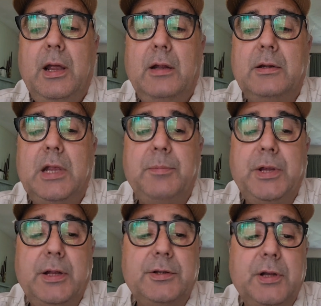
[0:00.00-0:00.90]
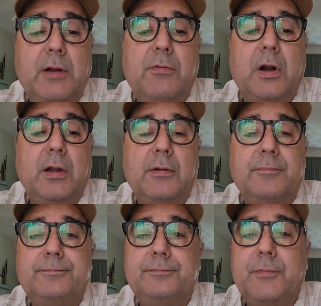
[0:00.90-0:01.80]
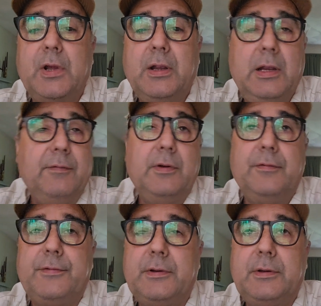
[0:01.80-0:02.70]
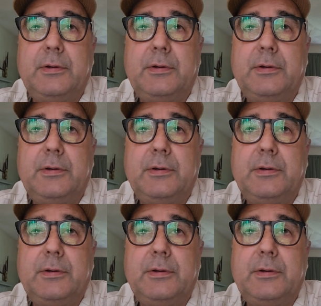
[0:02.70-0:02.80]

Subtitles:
and keep the internet running. Even if